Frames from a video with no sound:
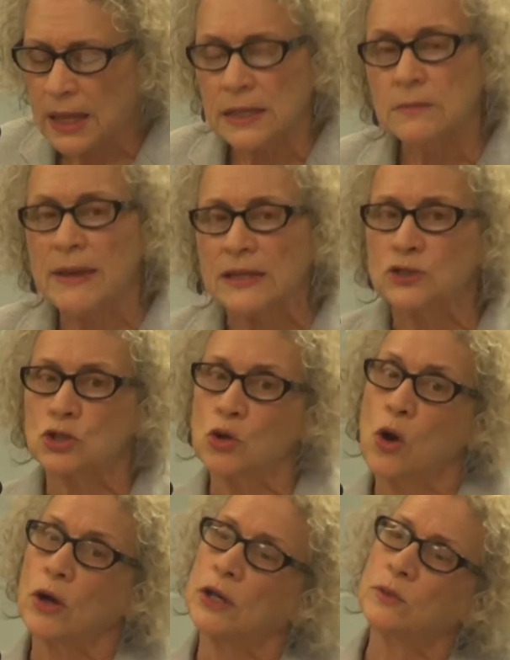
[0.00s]
He made
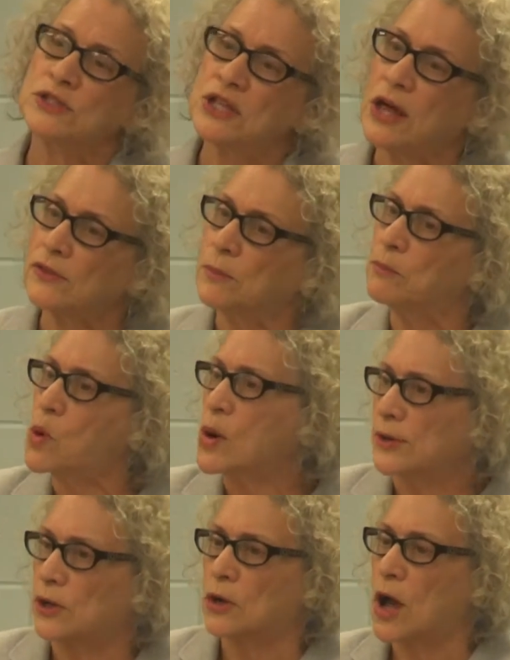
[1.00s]
sure it was on the
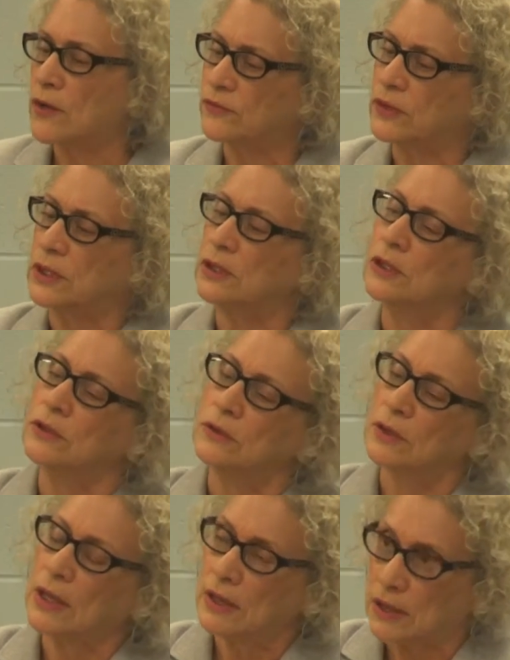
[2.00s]
border of the
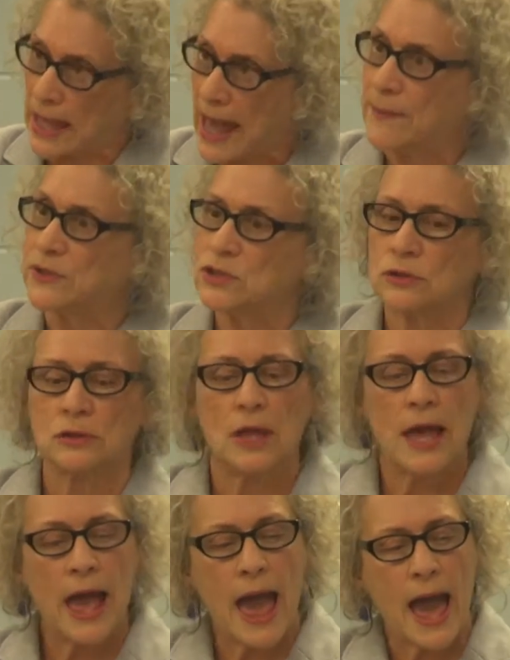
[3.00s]
capital
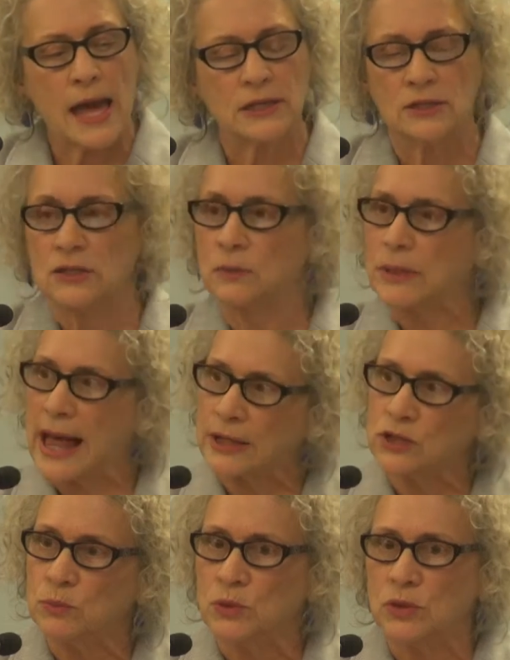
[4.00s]
and the black
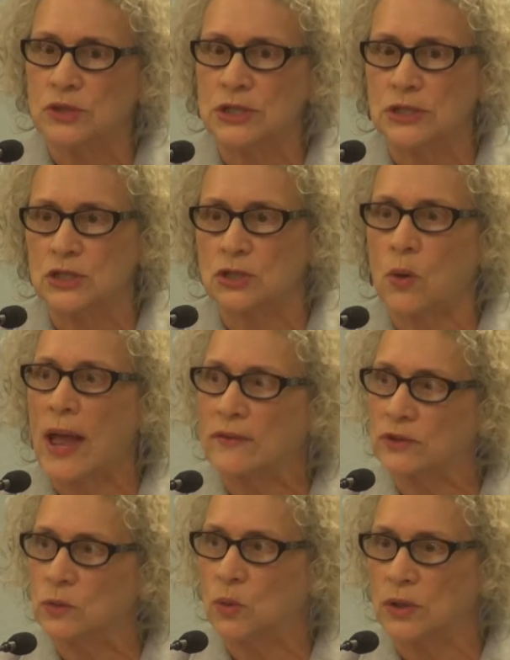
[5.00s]
community so
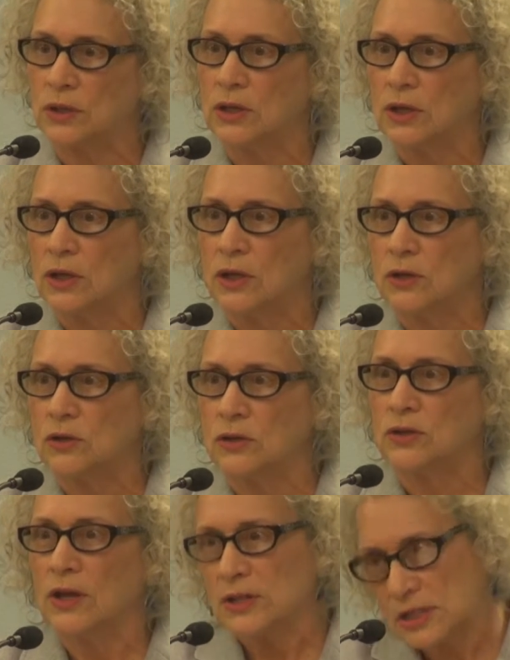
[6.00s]
everyone
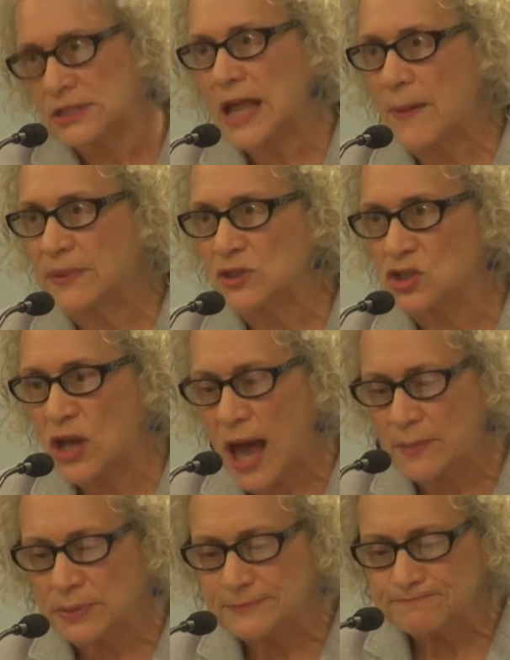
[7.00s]
could stop and
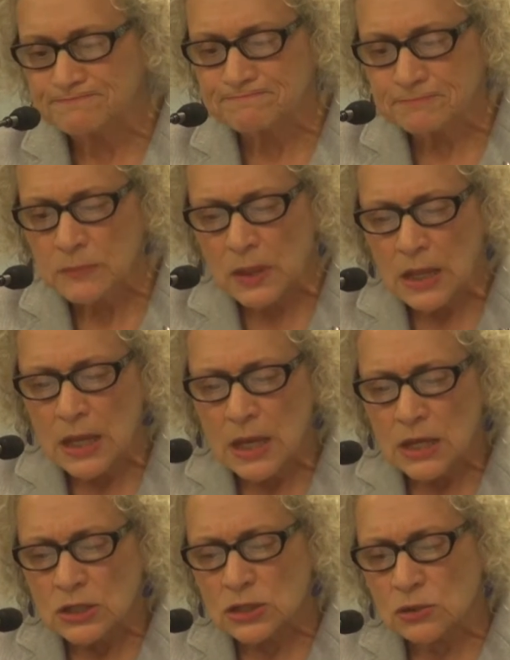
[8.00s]
shop.
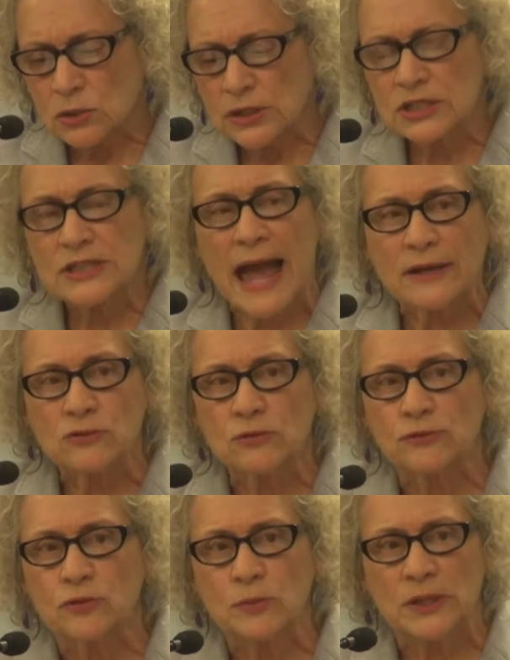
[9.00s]
So it's natural
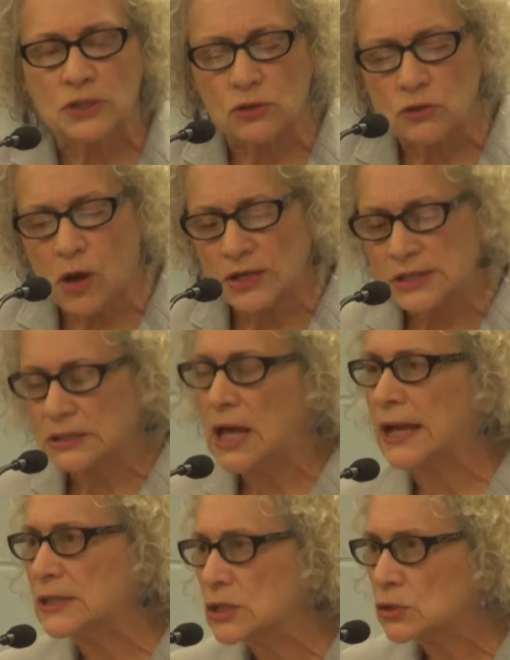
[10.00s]
for me to cross
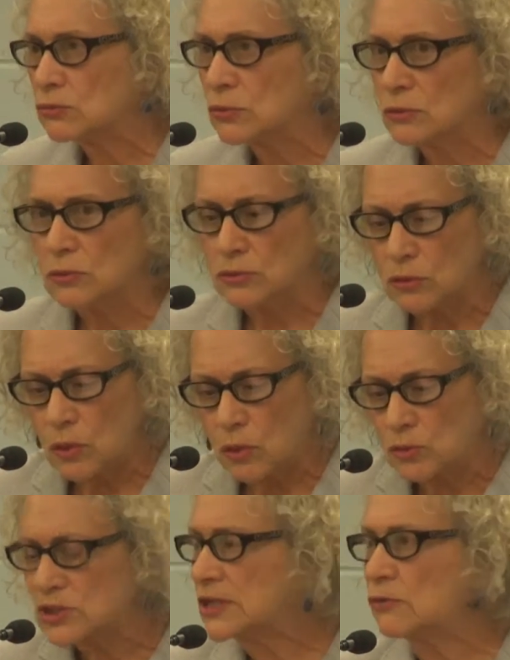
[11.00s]
lines through,
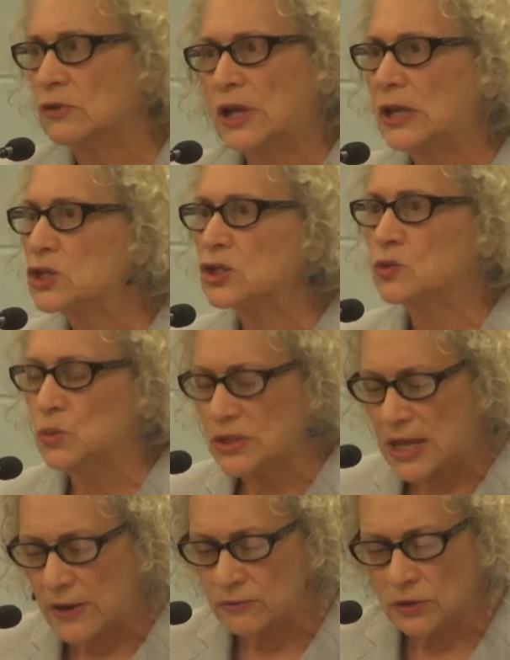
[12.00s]
though segregation
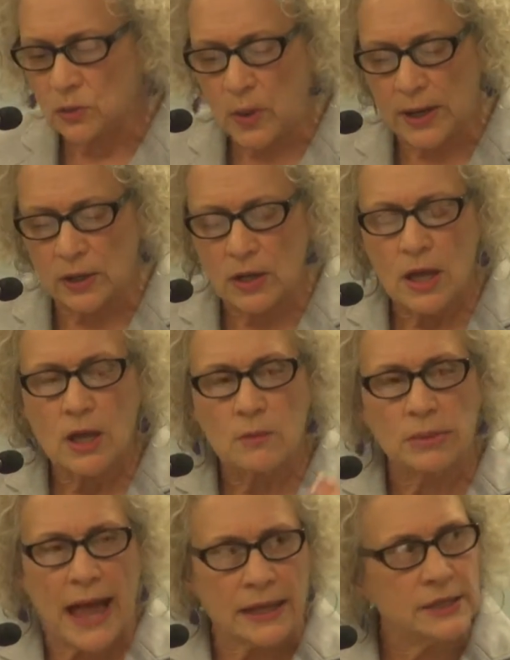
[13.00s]
was everywhere.
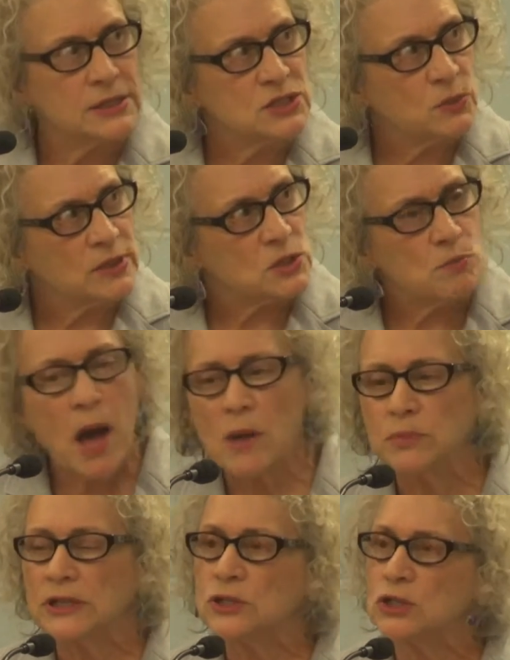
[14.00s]
Black kids went to
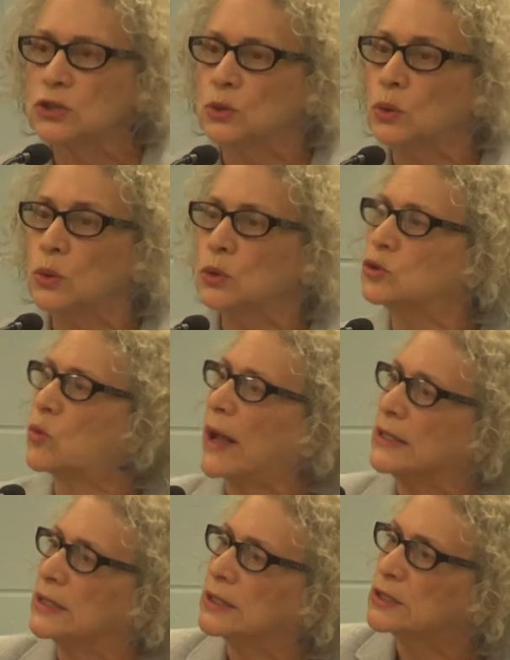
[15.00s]
public schools,
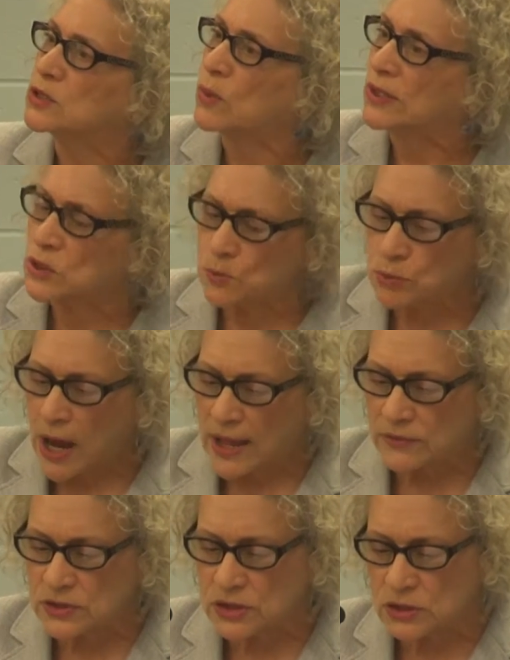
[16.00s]
white kids went to
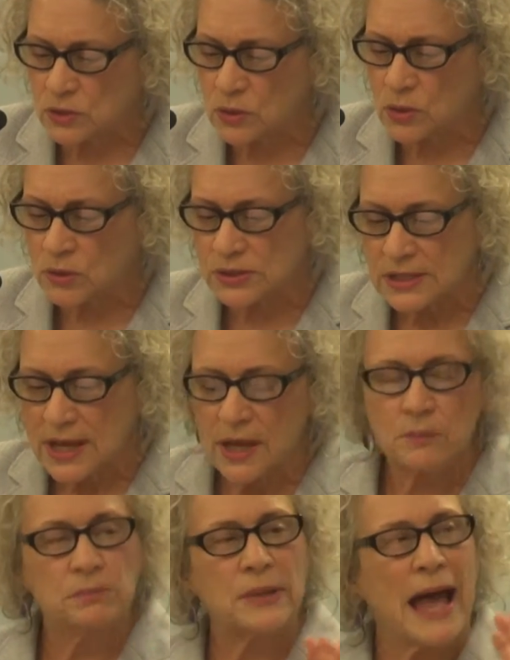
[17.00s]
private schools,
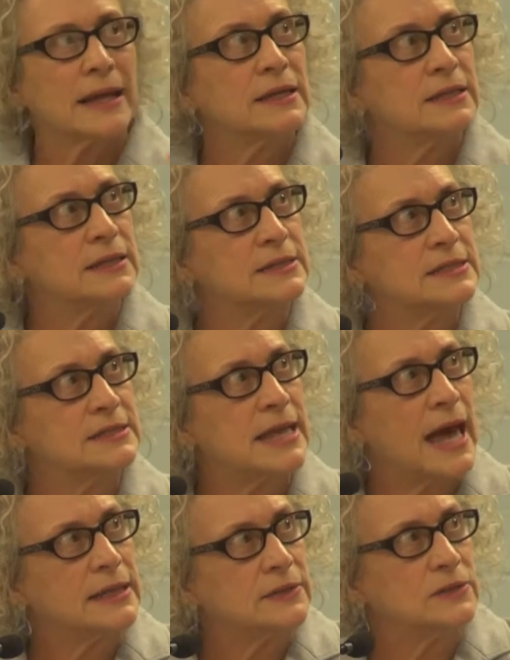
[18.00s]
black kids
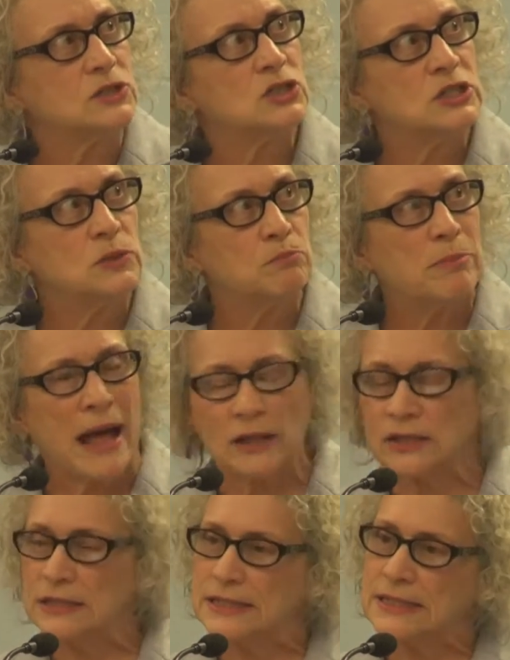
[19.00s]
sat in the cheap
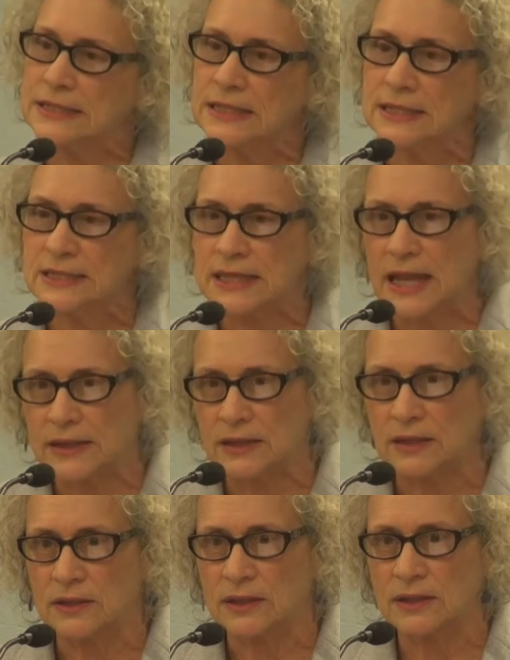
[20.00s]
balcony seats at
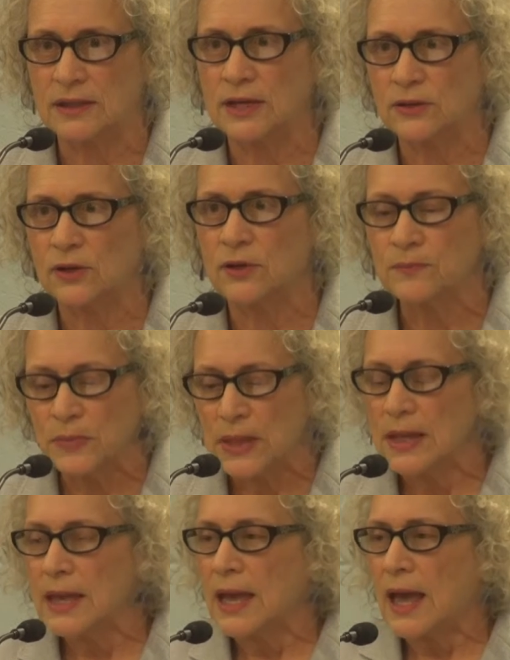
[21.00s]
the theater.
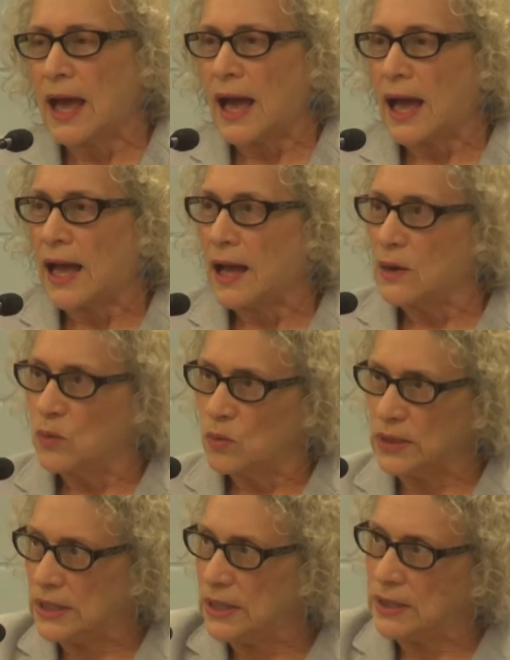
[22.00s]

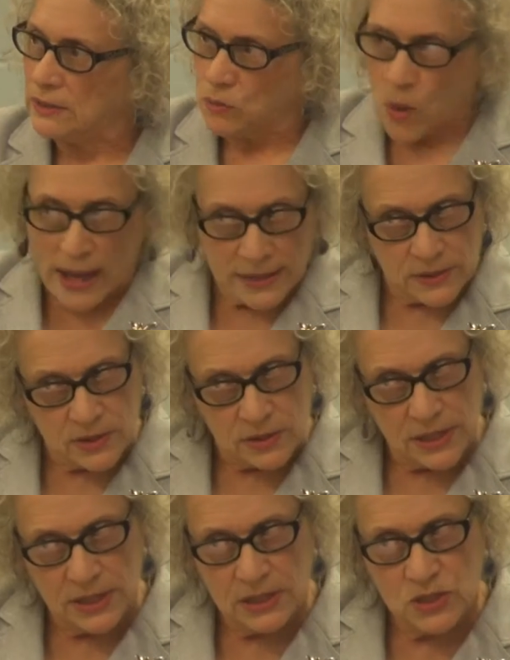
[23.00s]
We white
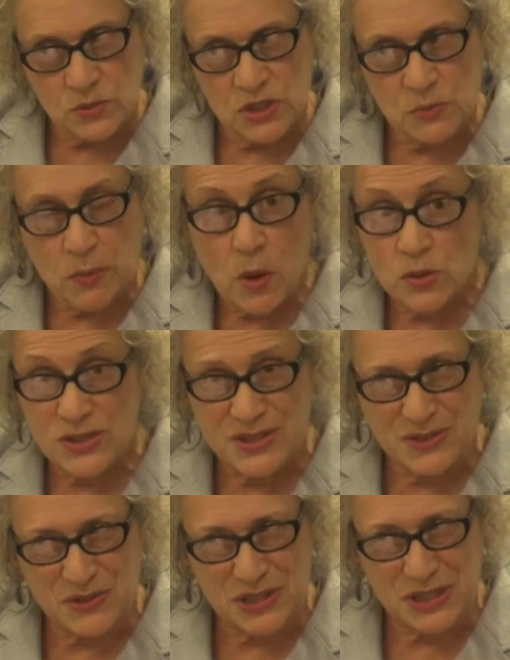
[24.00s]
kids were
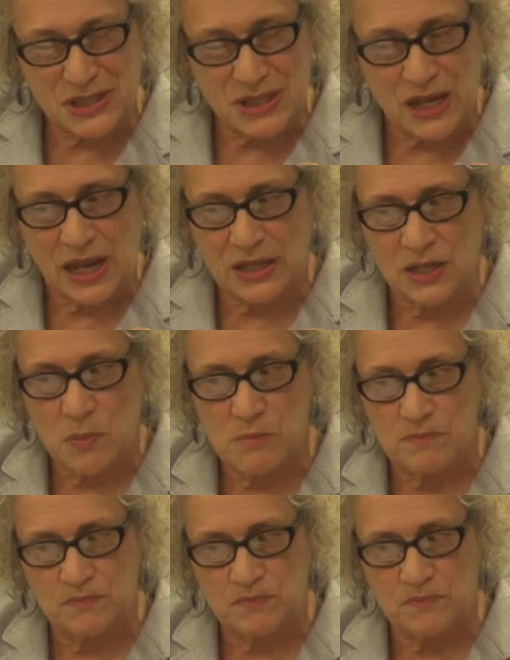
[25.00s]
supposed to sit in the